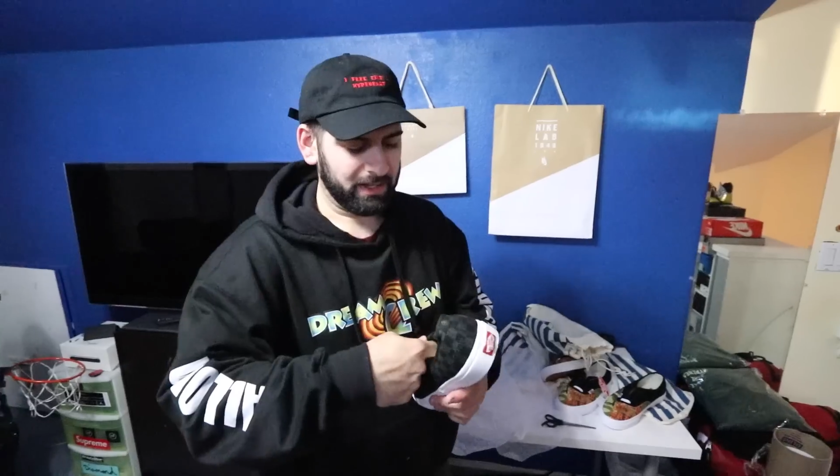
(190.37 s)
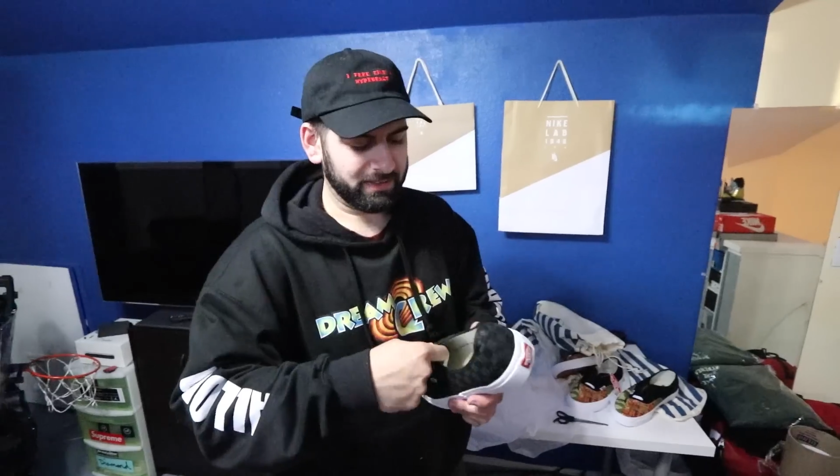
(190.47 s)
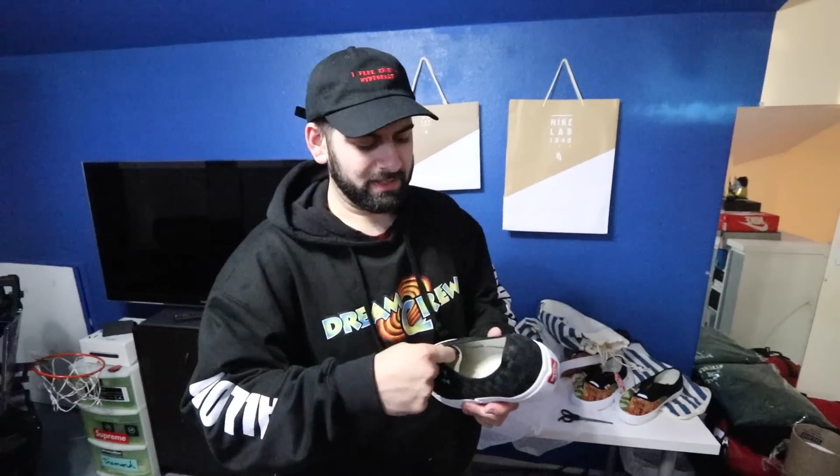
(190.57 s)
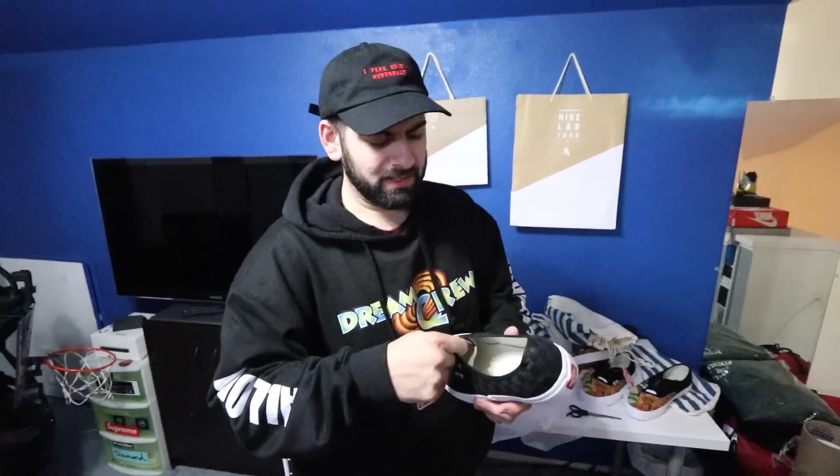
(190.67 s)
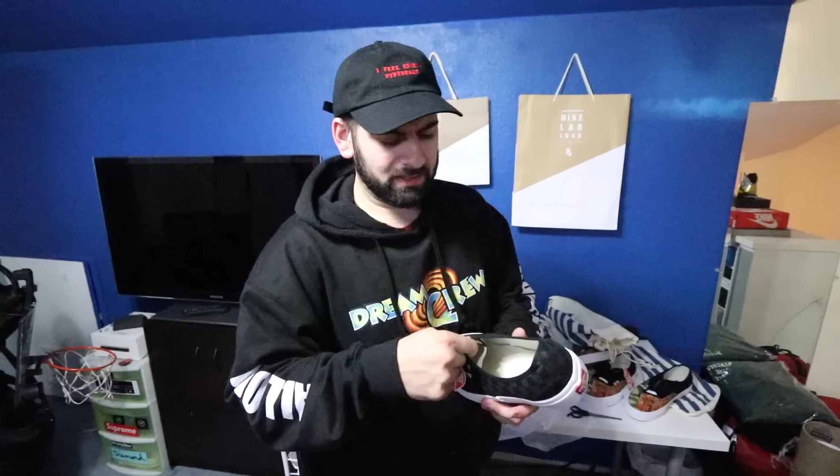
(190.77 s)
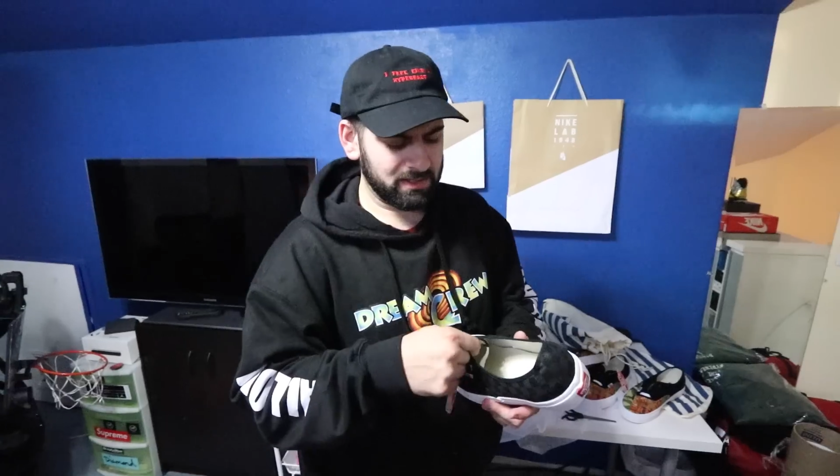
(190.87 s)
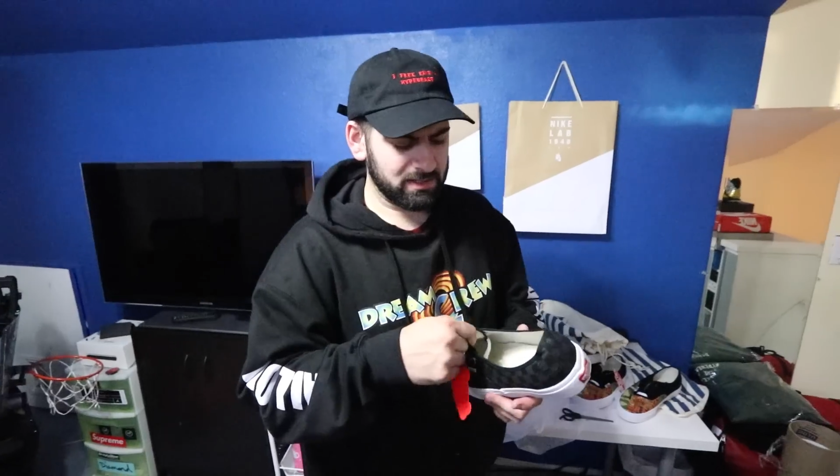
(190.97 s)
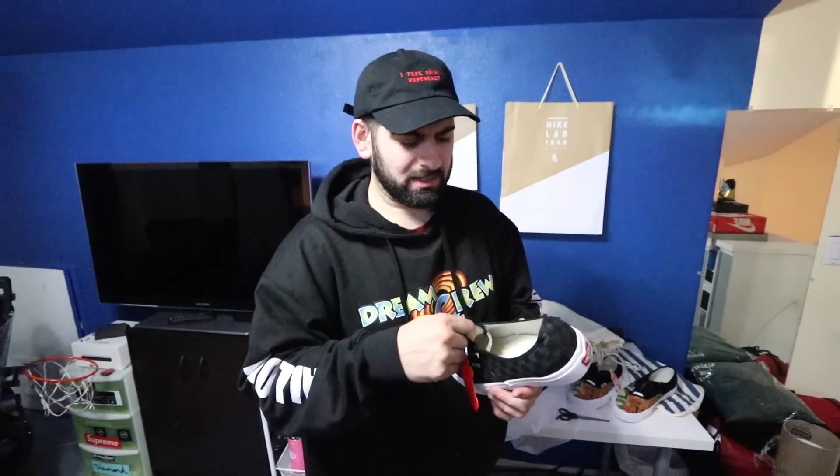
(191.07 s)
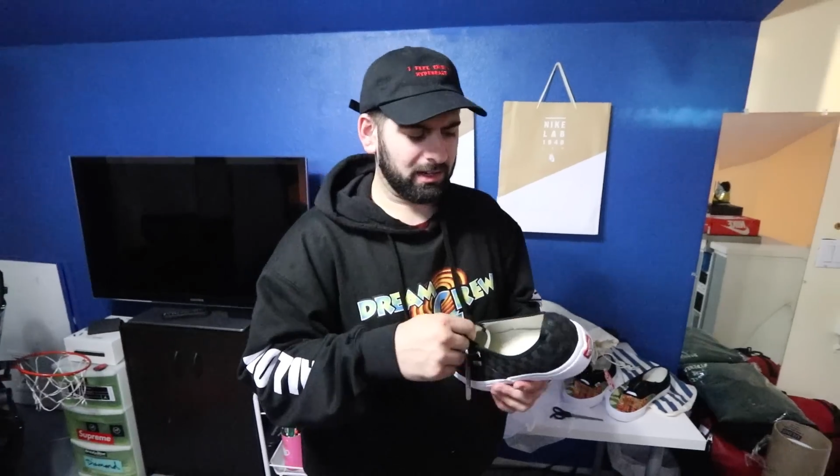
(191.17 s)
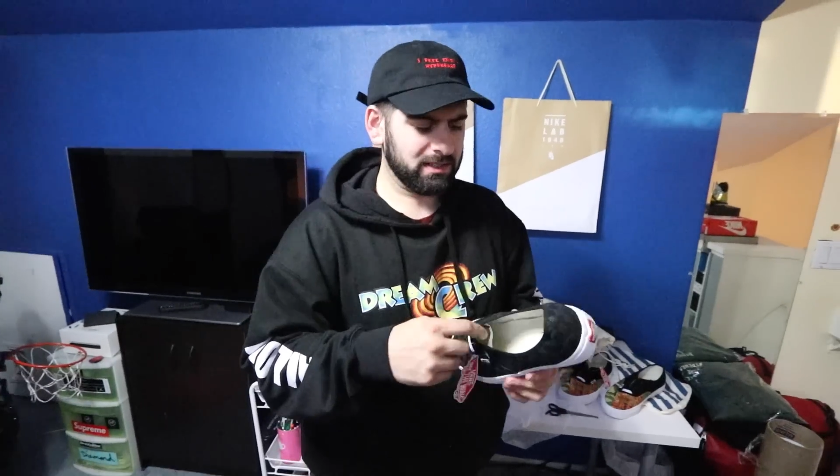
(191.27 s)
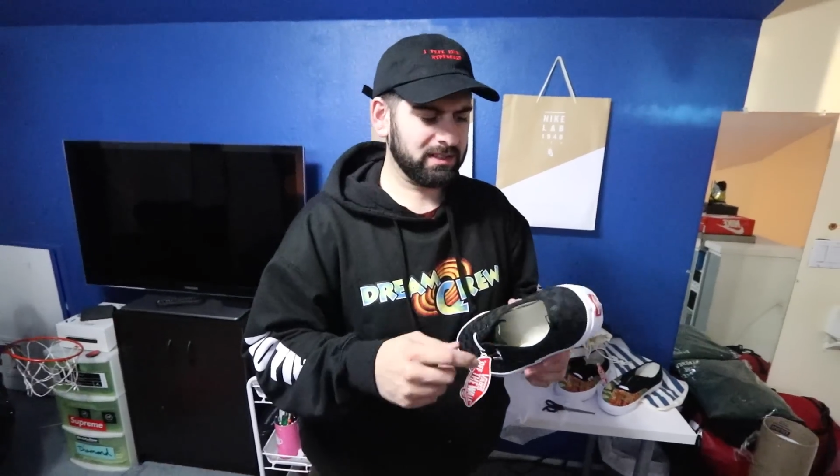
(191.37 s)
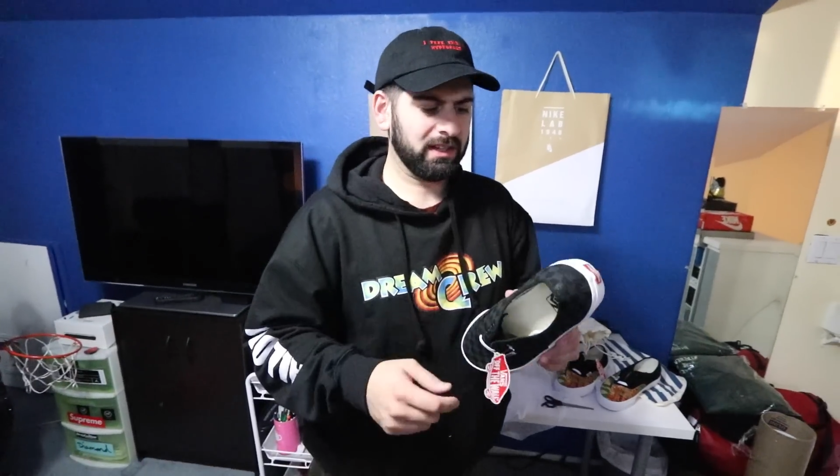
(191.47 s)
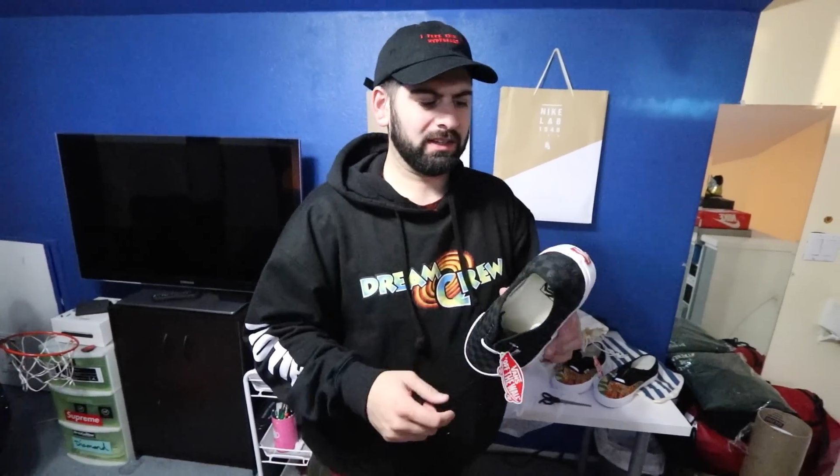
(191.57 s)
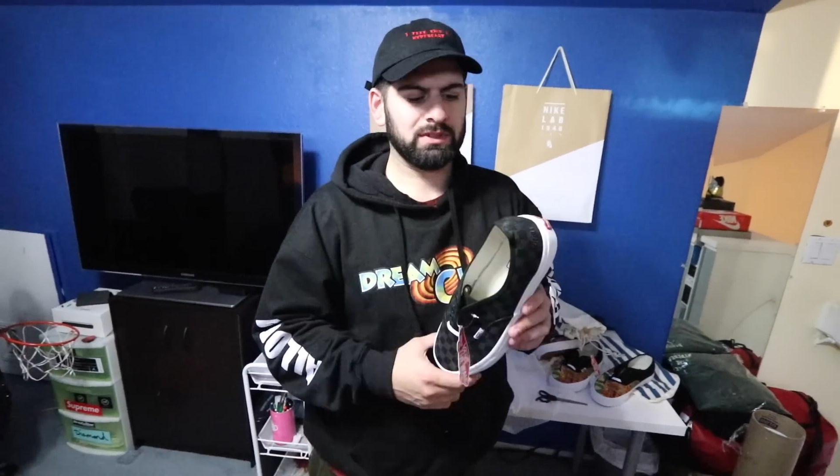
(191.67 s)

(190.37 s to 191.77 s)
I think these cost like